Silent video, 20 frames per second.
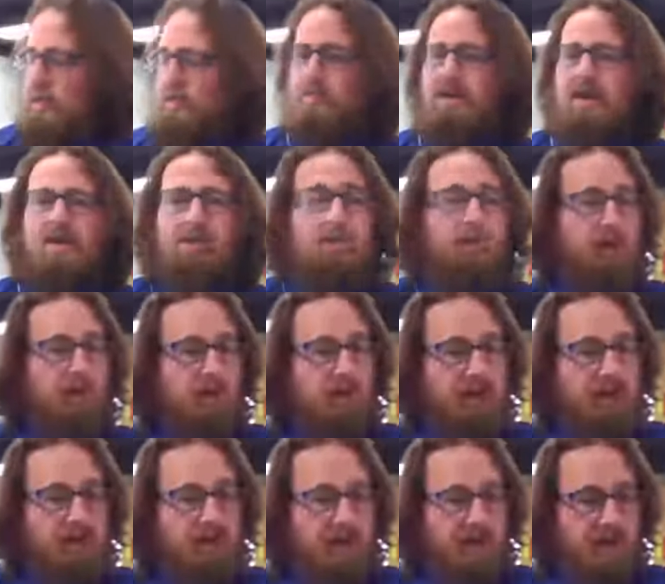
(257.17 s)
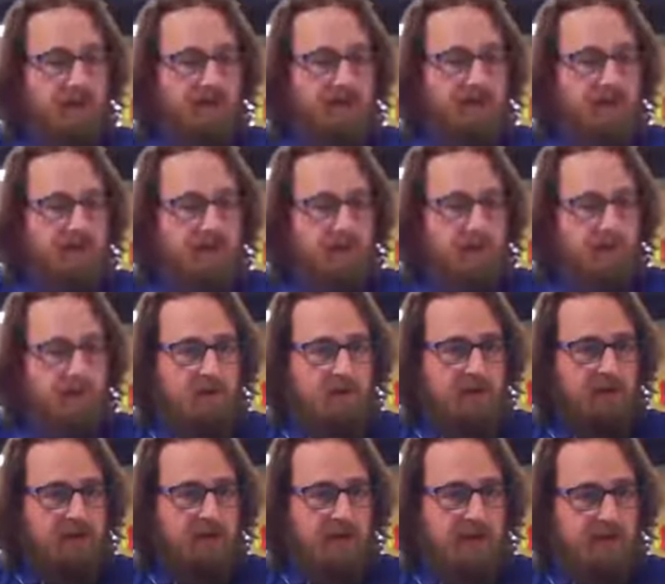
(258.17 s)
The big ball that you have here
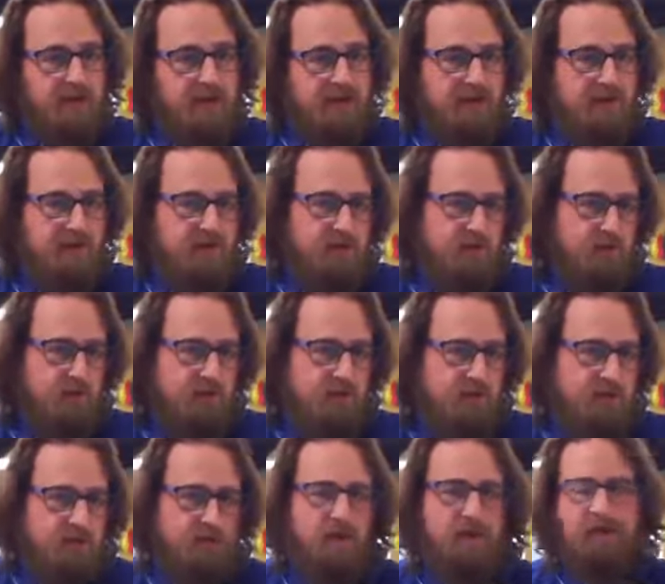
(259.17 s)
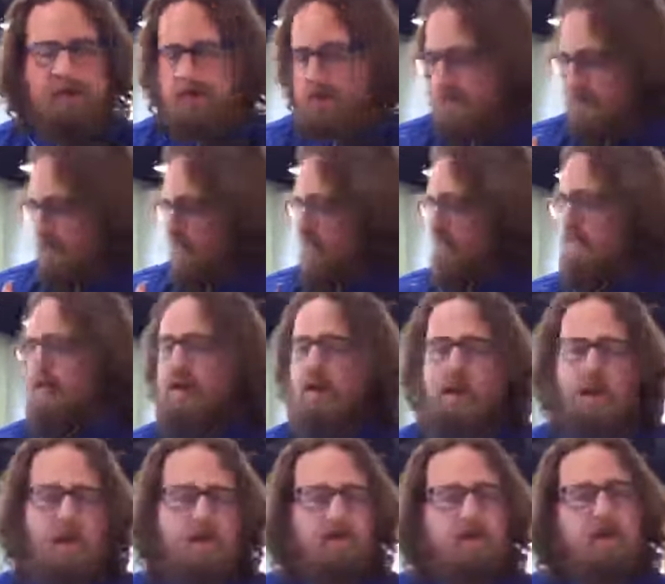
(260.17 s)
on the outside of your shoulder, well,
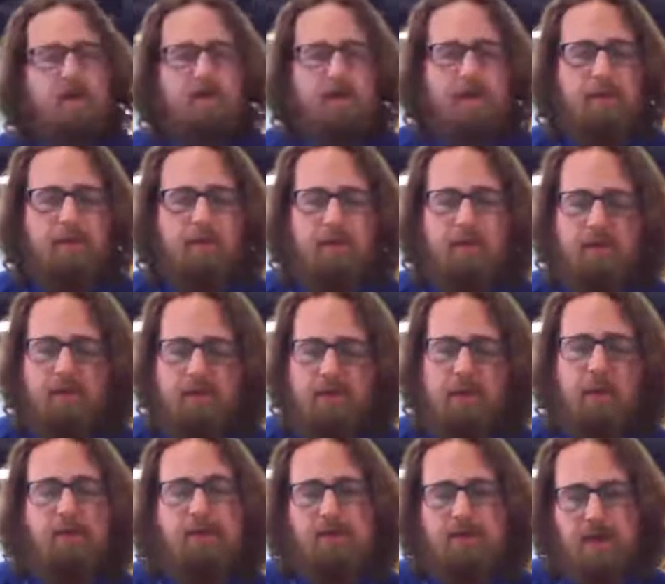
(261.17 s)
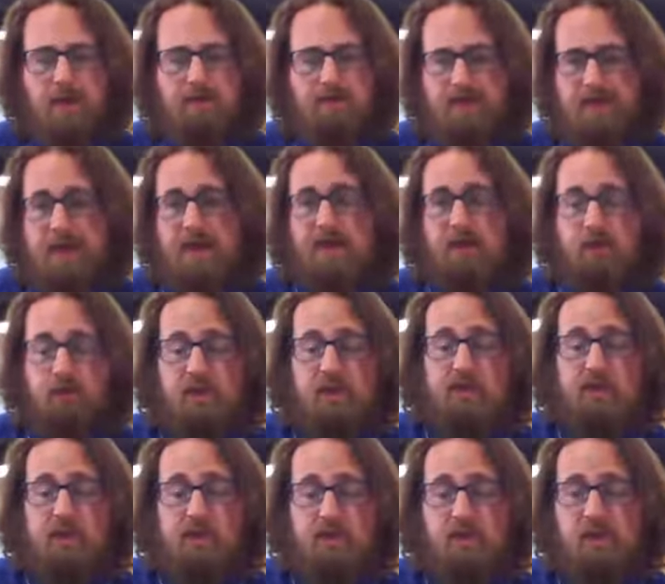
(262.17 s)
some people, Thomas Robinson had a
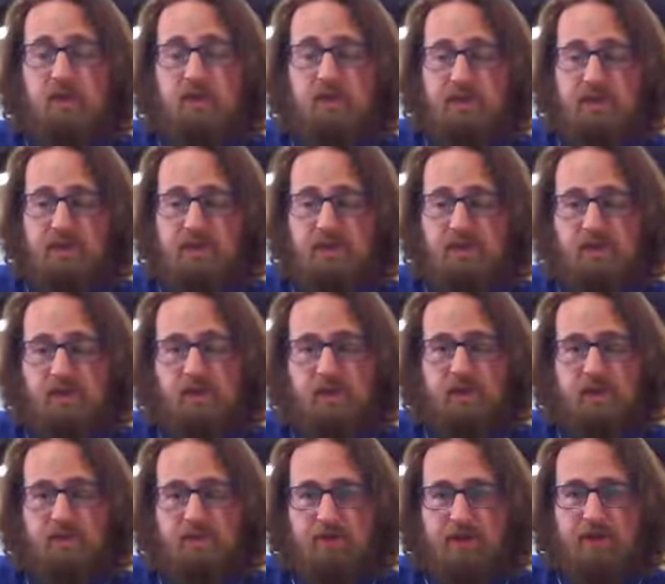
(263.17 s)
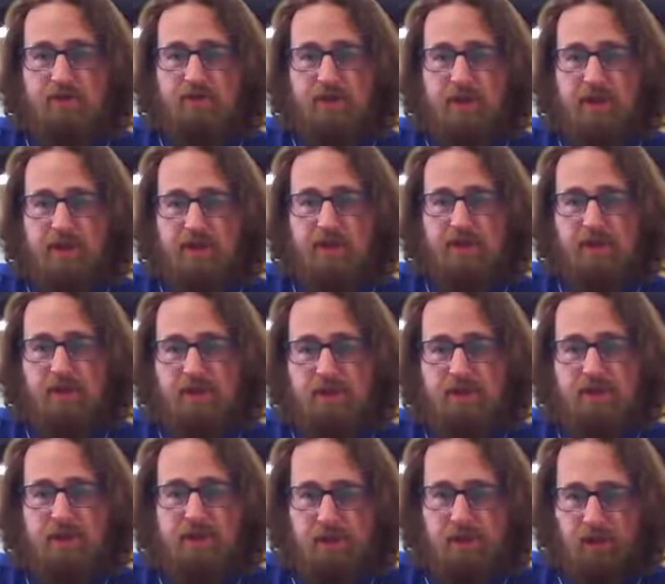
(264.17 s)
really big ball on his shoulder when he played for KU.
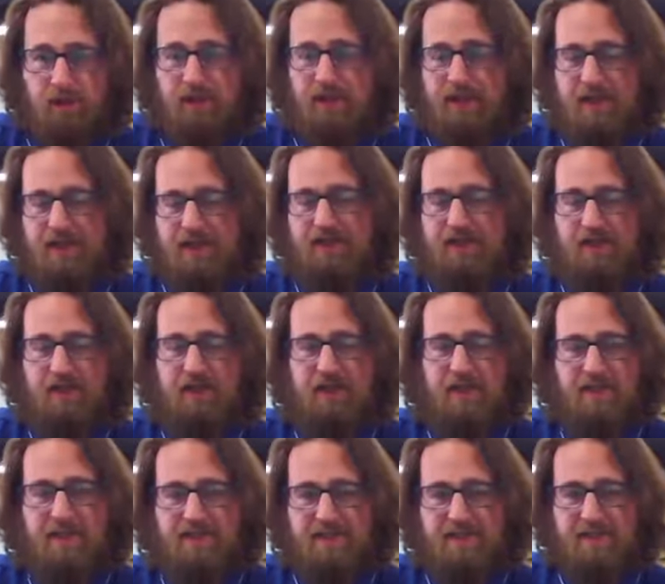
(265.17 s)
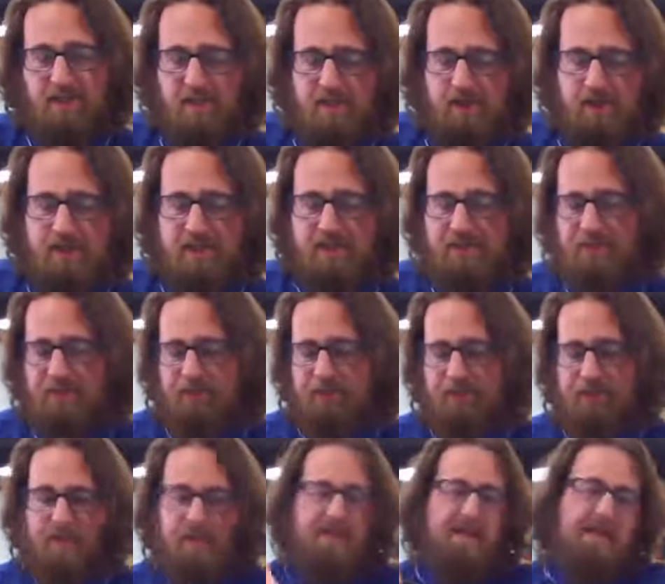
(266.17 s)
I really liked looking at his deltoids,
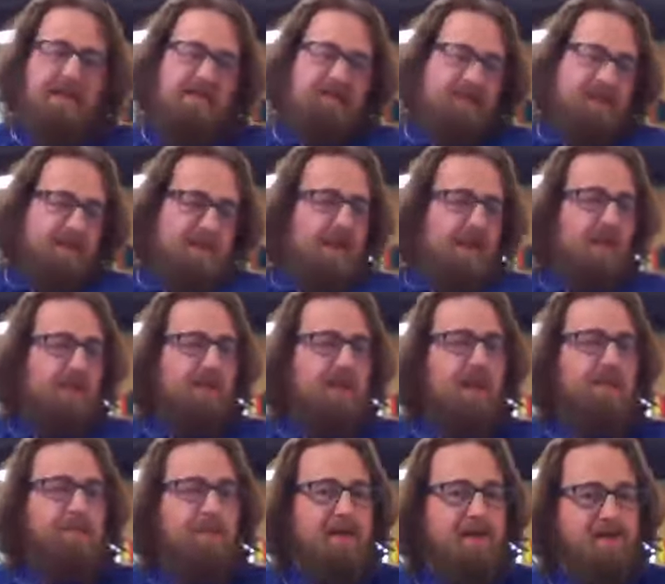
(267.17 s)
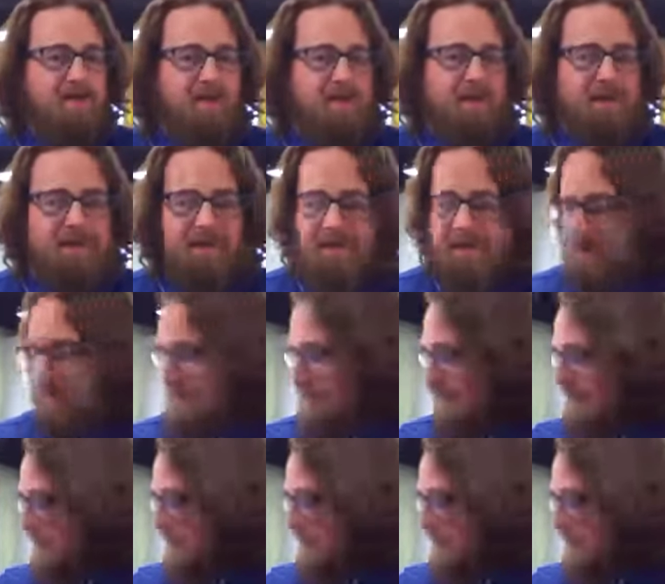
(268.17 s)
and that's what the name of that muscle is